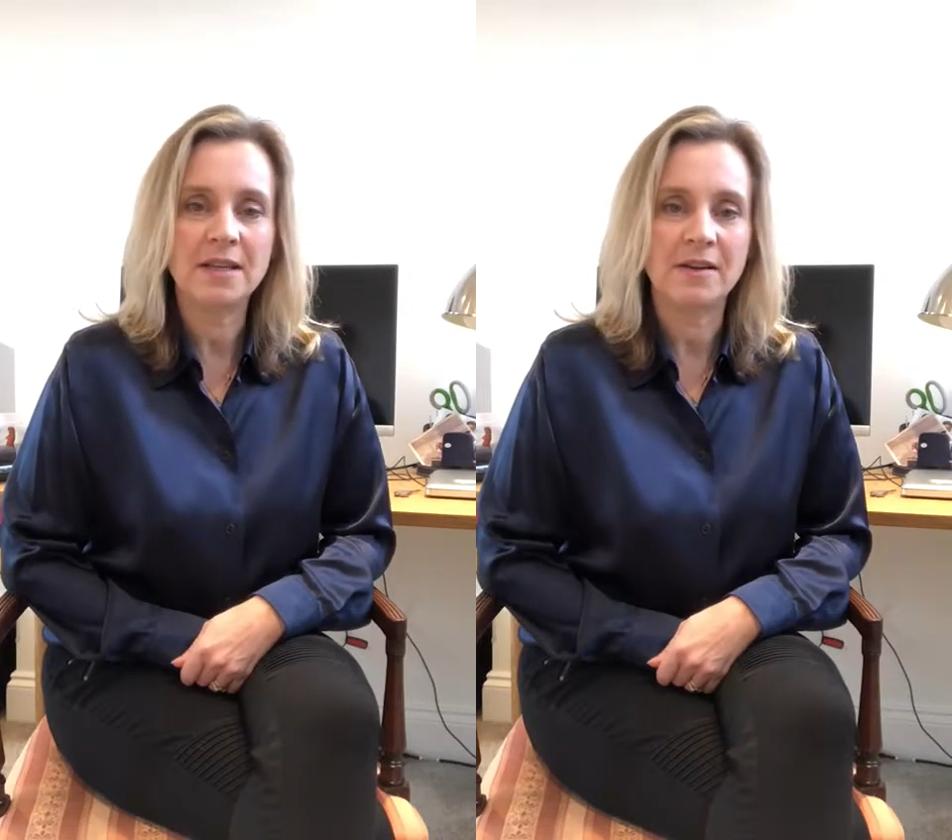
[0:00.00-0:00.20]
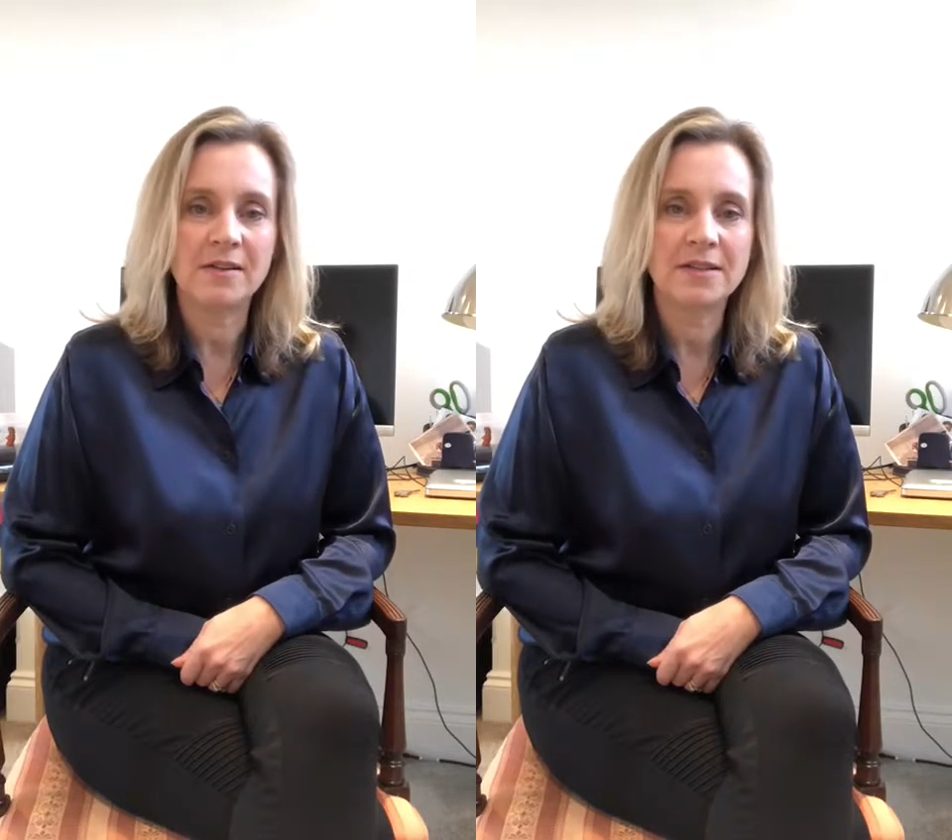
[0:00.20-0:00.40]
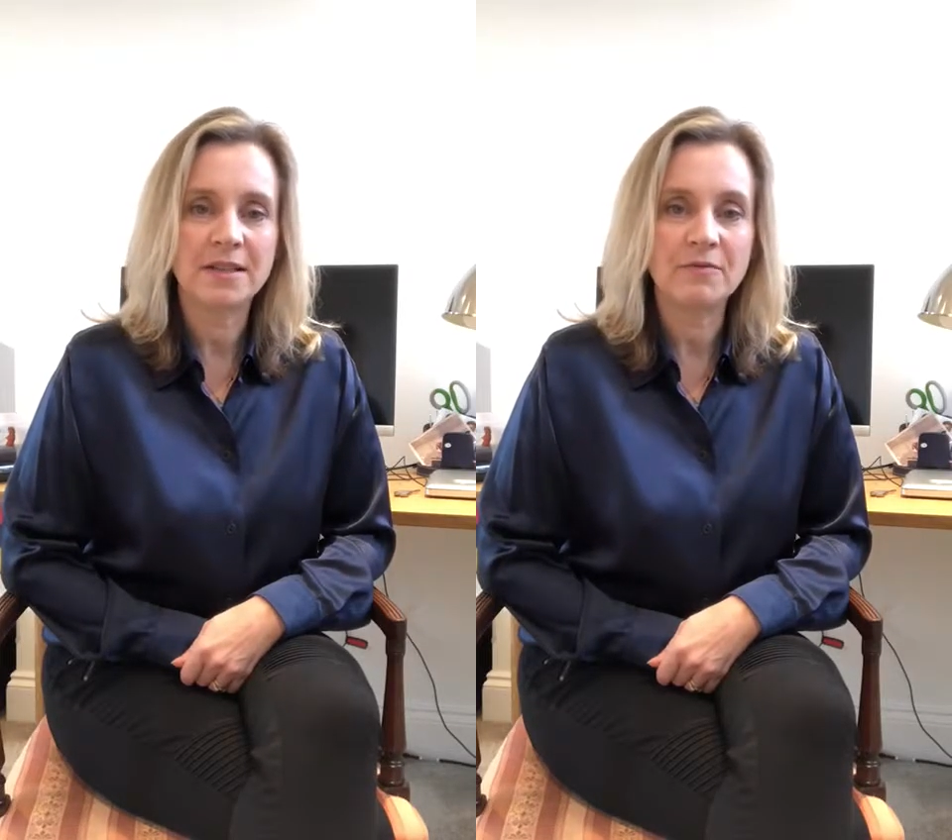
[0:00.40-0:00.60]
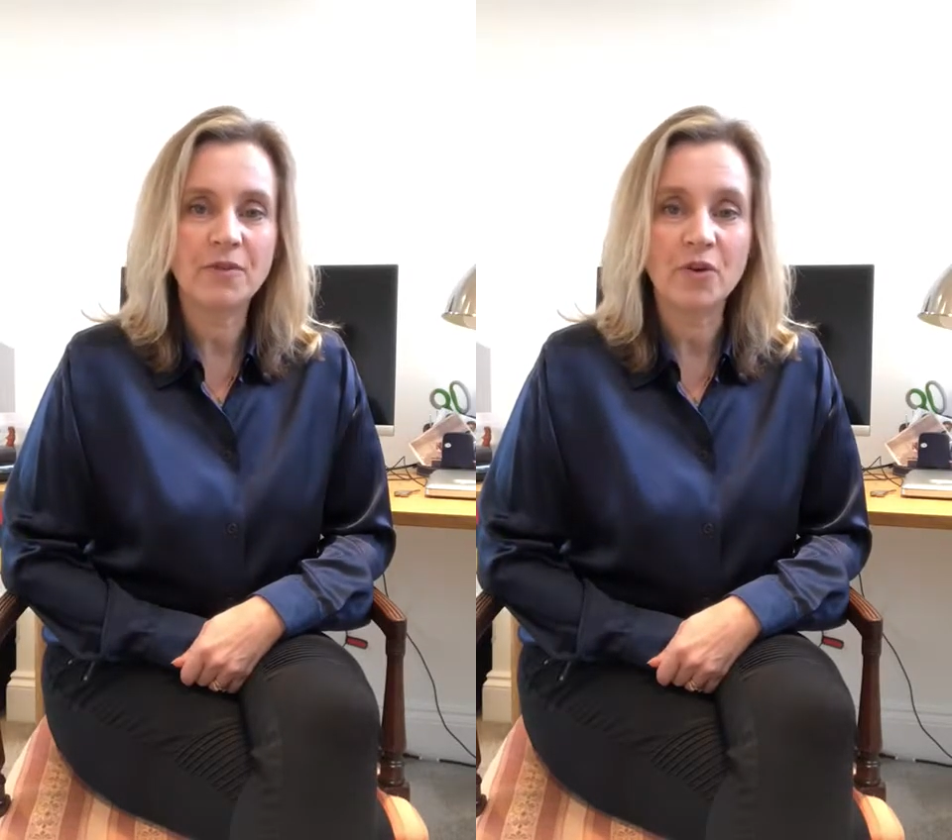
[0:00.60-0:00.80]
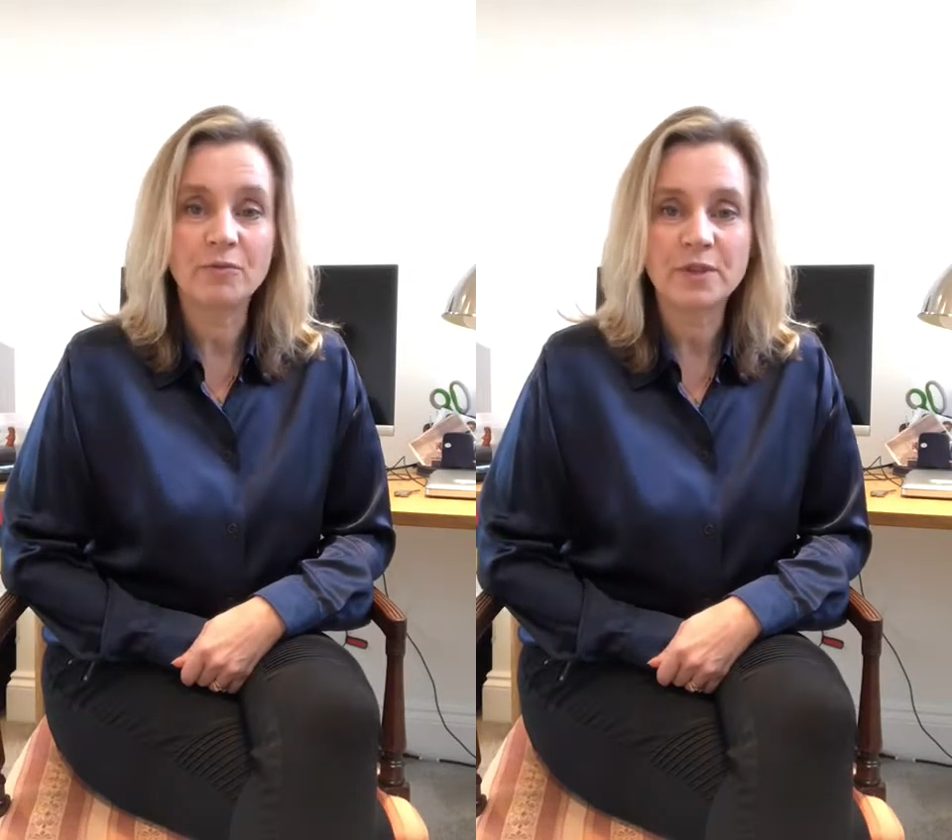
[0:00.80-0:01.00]
tasks
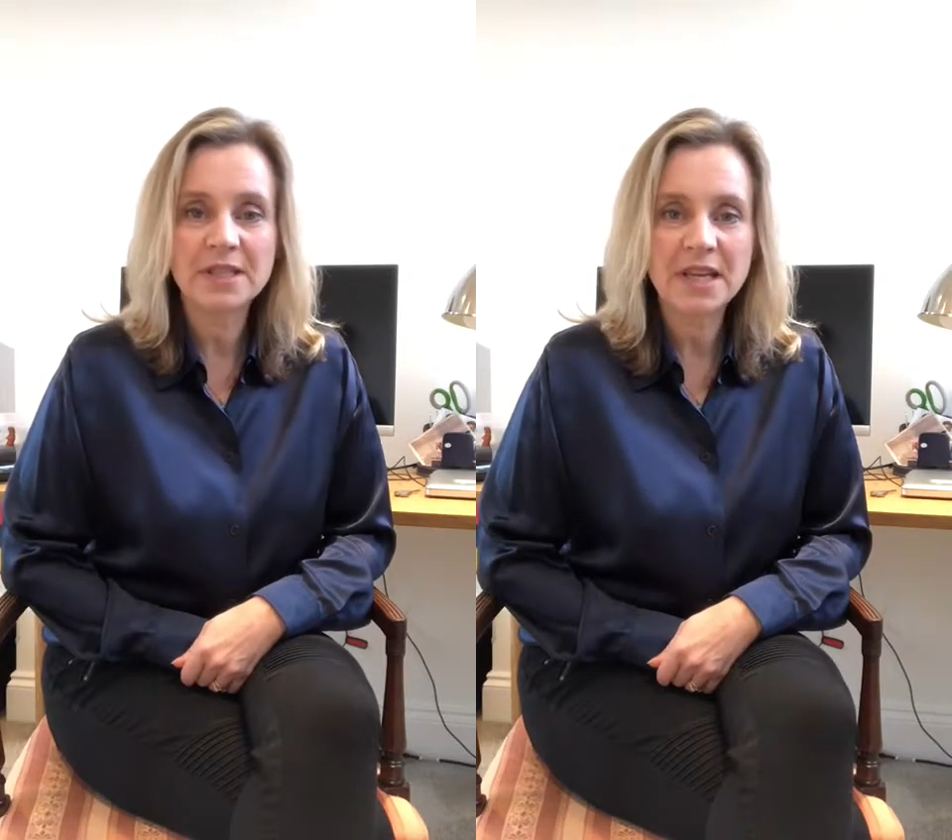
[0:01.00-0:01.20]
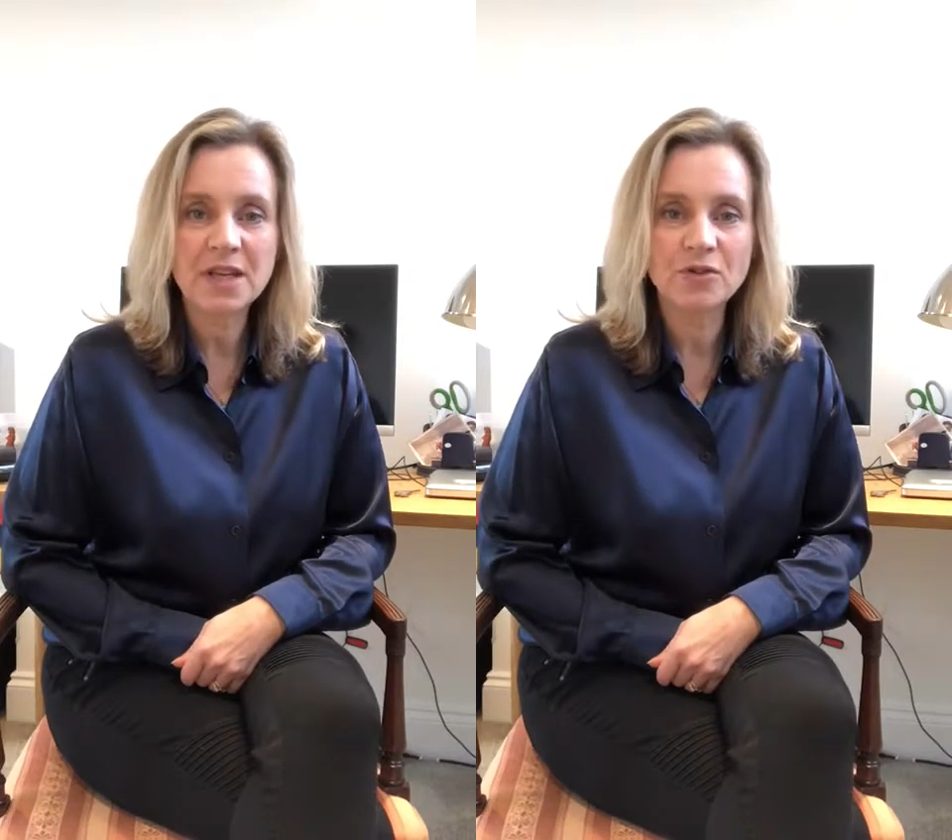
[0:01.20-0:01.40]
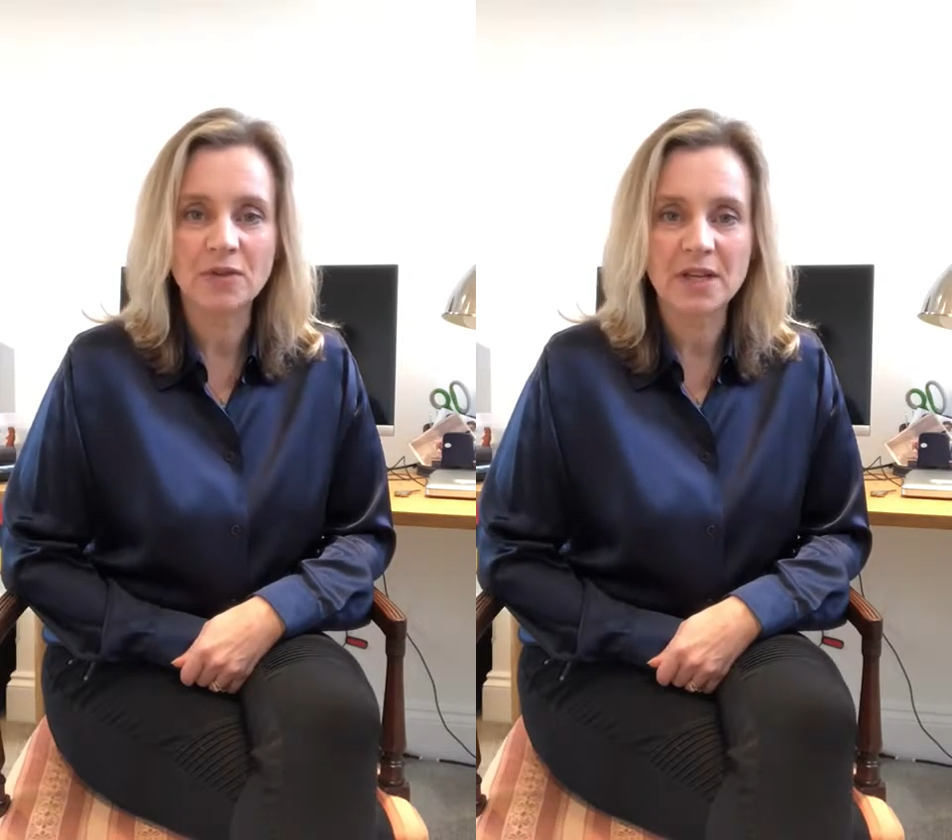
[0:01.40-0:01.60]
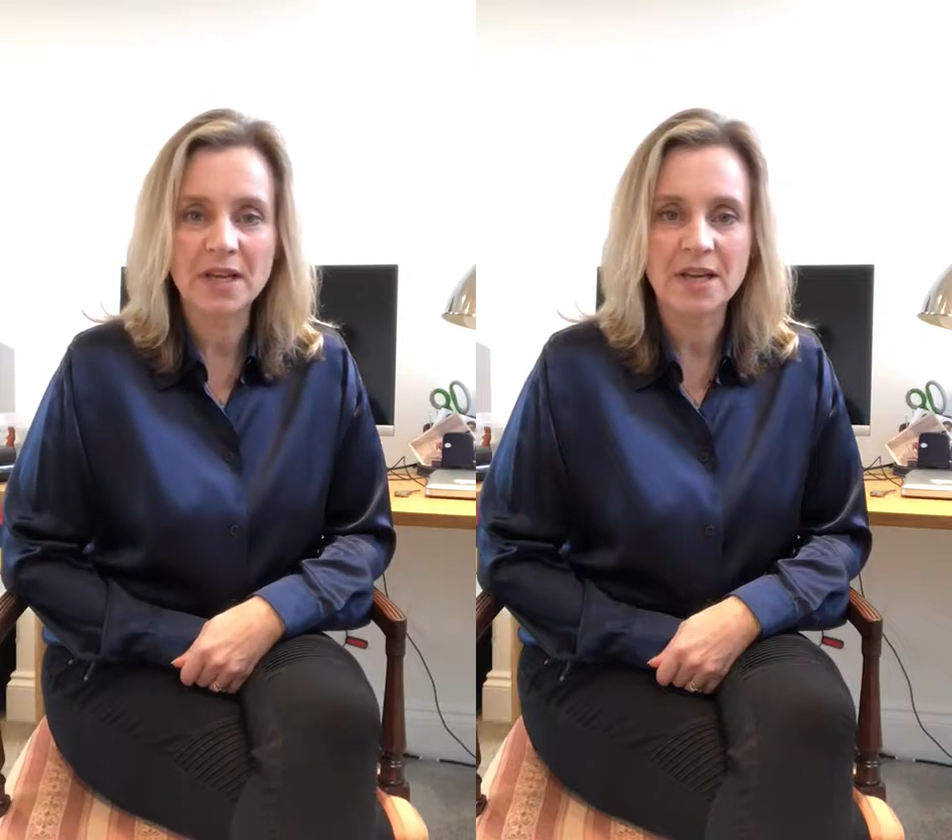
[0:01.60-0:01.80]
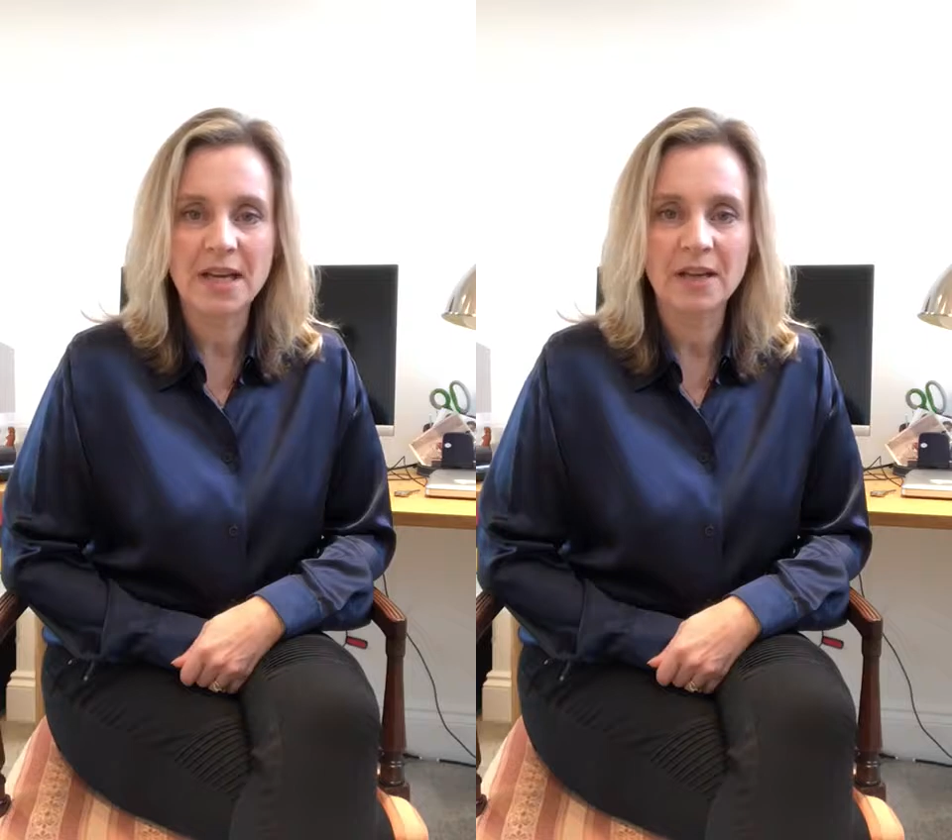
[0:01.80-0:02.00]
involve procedural
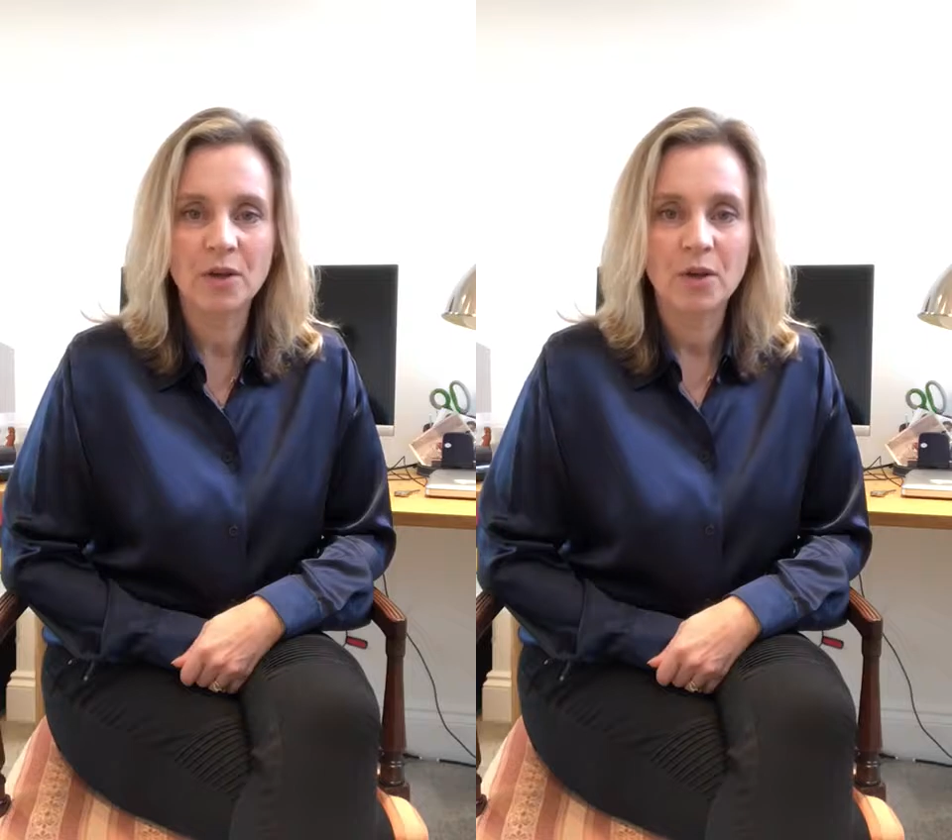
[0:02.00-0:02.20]
learning,